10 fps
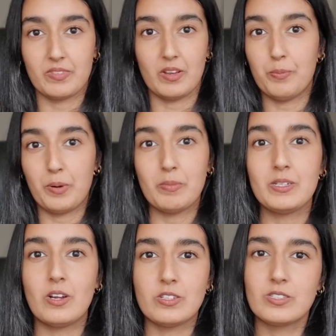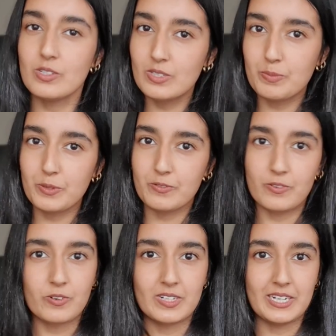are probably not suitable
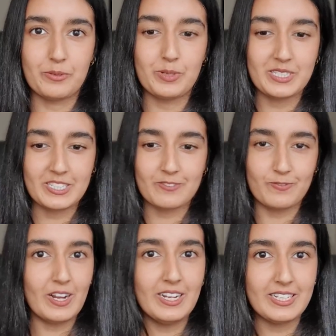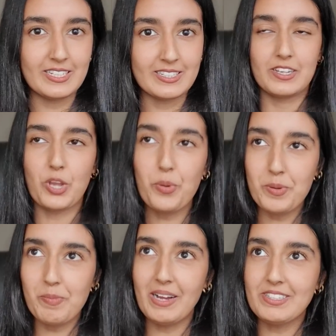for it, which is fine.
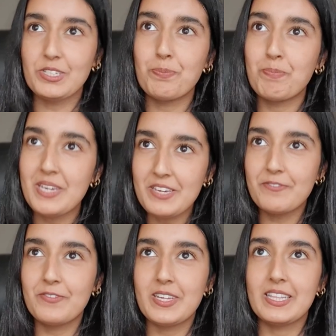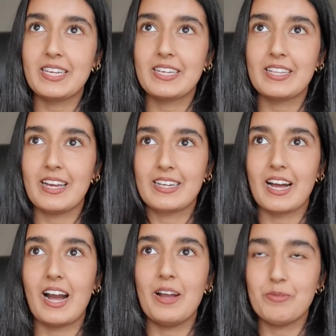Going back to me feeling
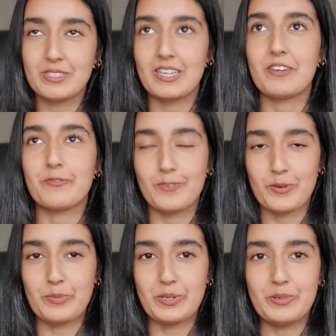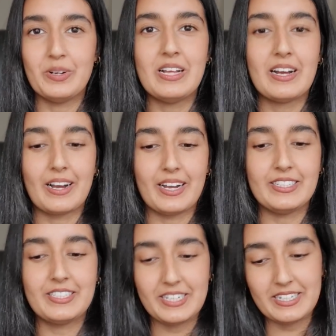like I was getting FOMO, I
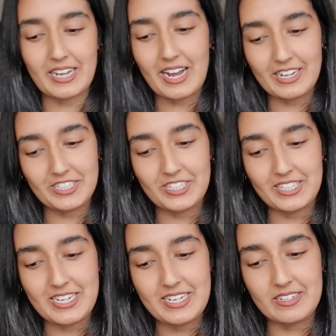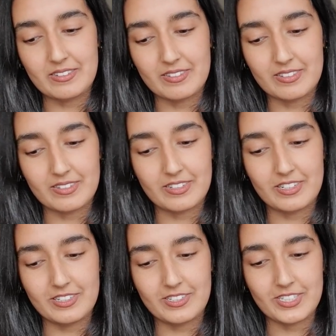did actually
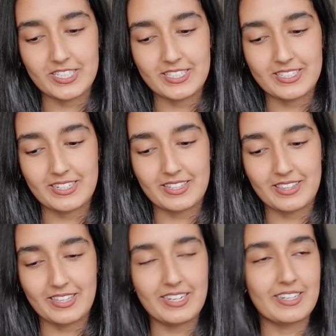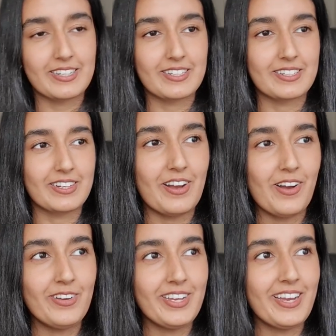just think,
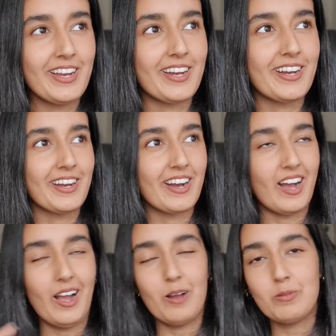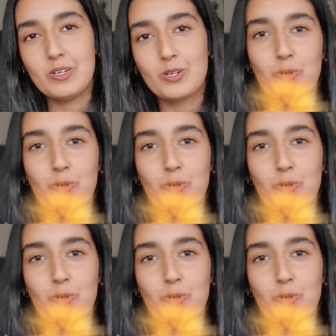oh yeah, I'm gonna